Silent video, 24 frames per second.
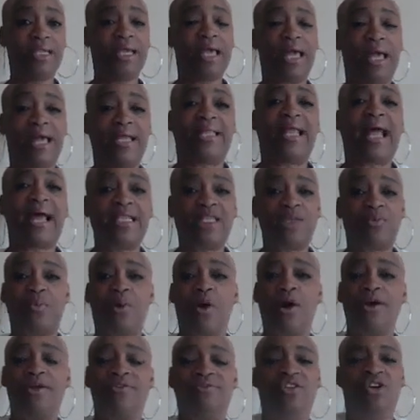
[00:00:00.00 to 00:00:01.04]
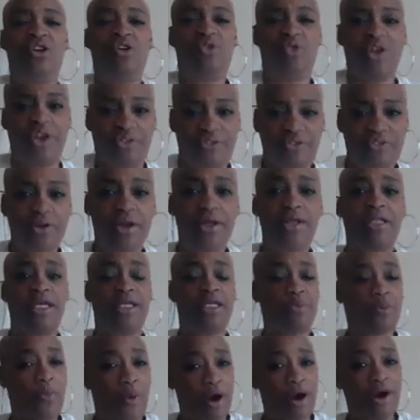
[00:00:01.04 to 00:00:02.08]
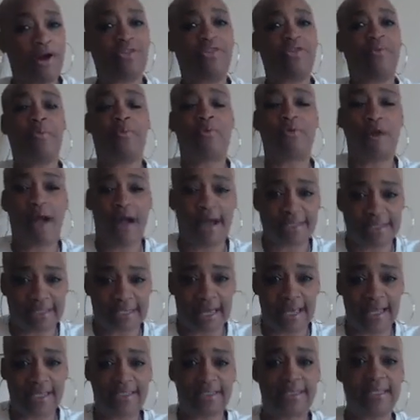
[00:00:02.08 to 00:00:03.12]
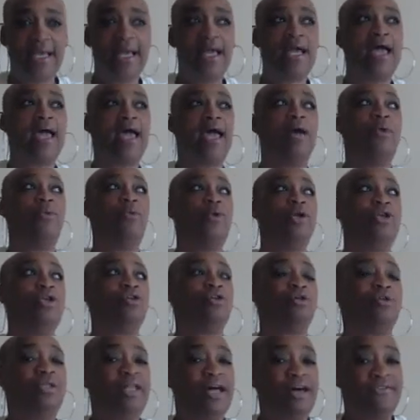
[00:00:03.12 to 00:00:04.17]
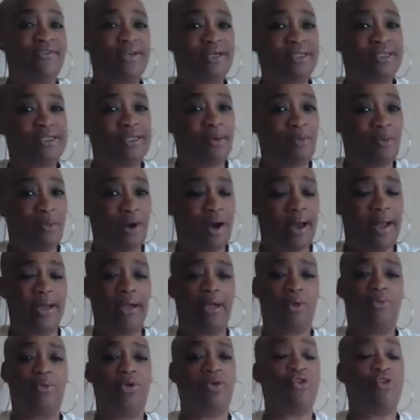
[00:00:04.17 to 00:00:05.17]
And that's part of the grief. That's part of the process. And when you're loving someone and when